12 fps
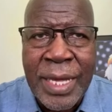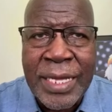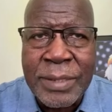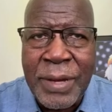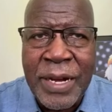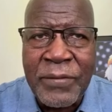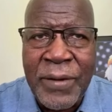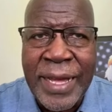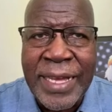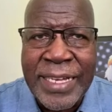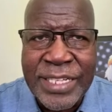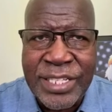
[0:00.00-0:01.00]
As a matter of
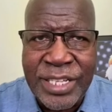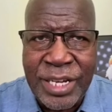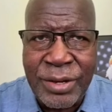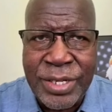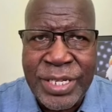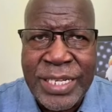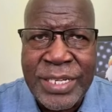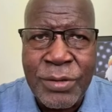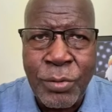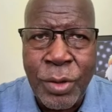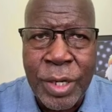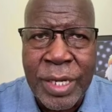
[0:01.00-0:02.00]
fact, it's guaranteed
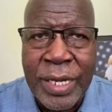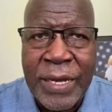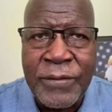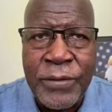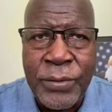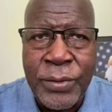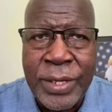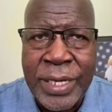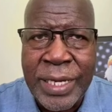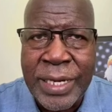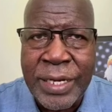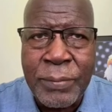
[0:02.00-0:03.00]
to work. If you
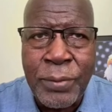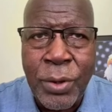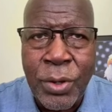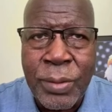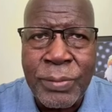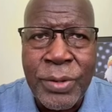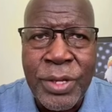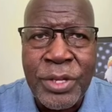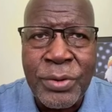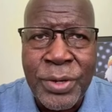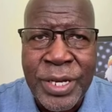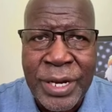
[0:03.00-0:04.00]
get in the program,
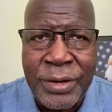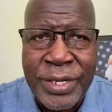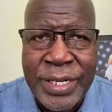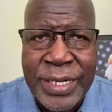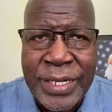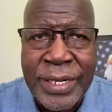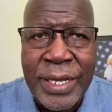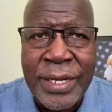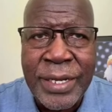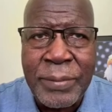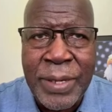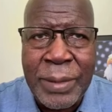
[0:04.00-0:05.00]
you're guaranteed
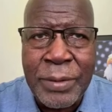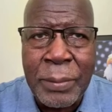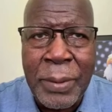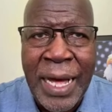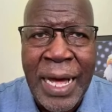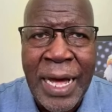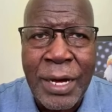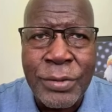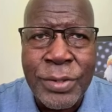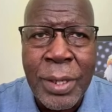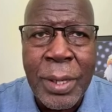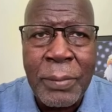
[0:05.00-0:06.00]
to be able to buy a
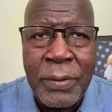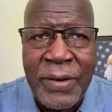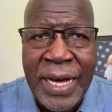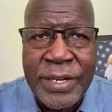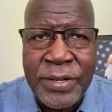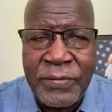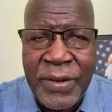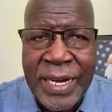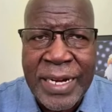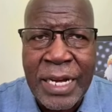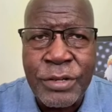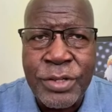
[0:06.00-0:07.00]
house, provided you find
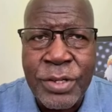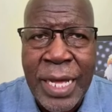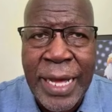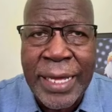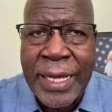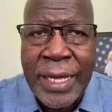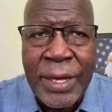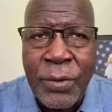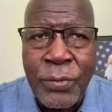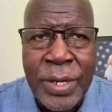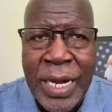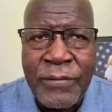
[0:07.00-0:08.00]
a house you like.
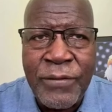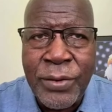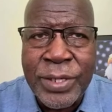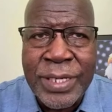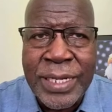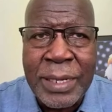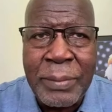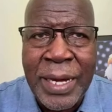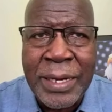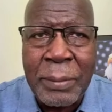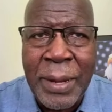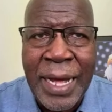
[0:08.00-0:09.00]
We're not forcing
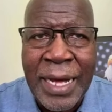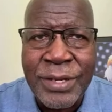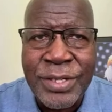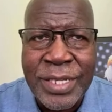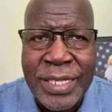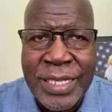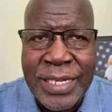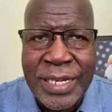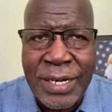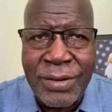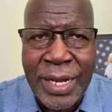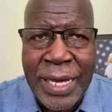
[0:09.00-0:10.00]
anybody to buy a house that they
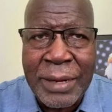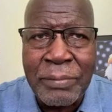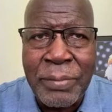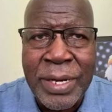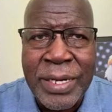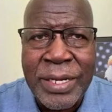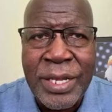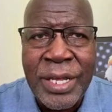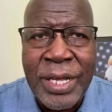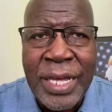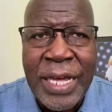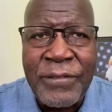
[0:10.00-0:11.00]
don't like, but
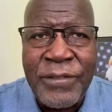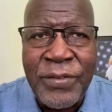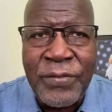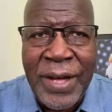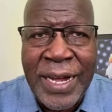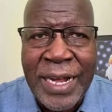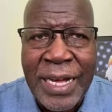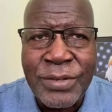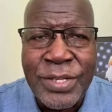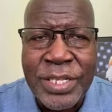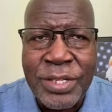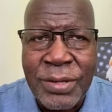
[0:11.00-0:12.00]
if you find a house
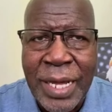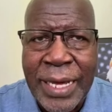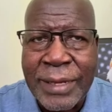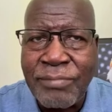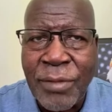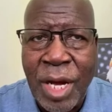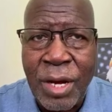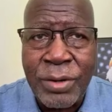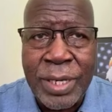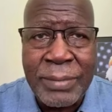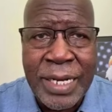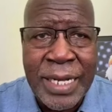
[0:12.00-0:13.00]
that you like on
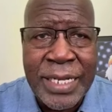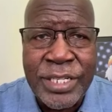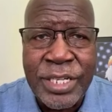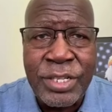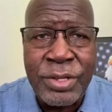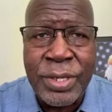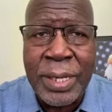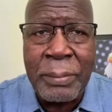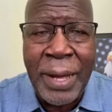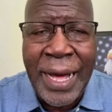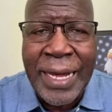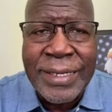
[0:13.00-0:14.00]
MLS, you can
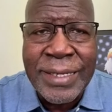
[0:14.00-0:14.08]
buy.